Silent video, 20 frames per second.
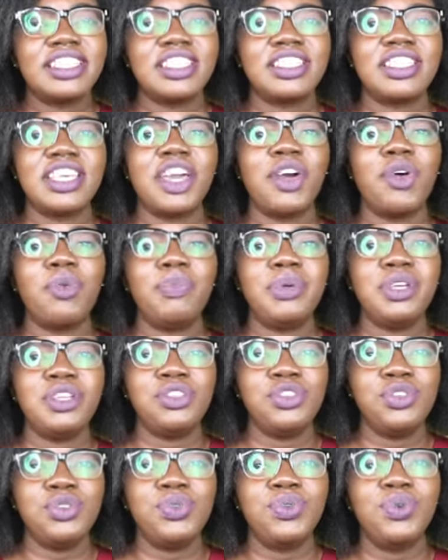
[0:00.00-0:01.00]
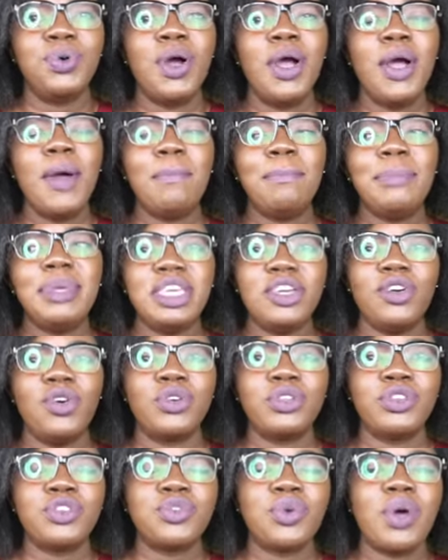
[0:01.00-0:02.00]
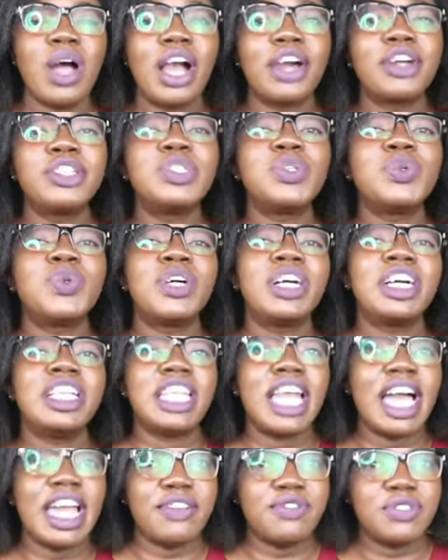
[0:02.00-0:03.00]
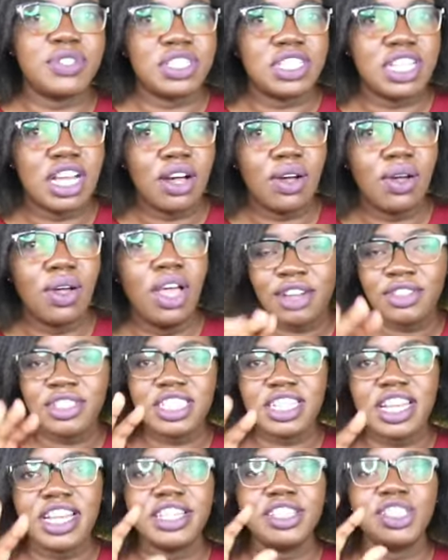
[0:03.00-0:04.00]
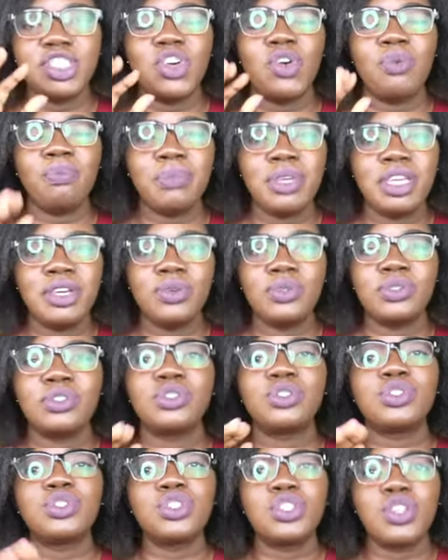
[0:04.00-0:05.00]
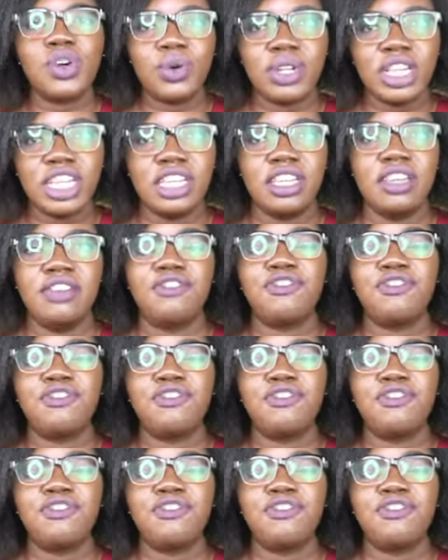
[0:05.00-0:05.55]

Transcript: is helping you be on track to a lifestyle. Downsize your meals slowly.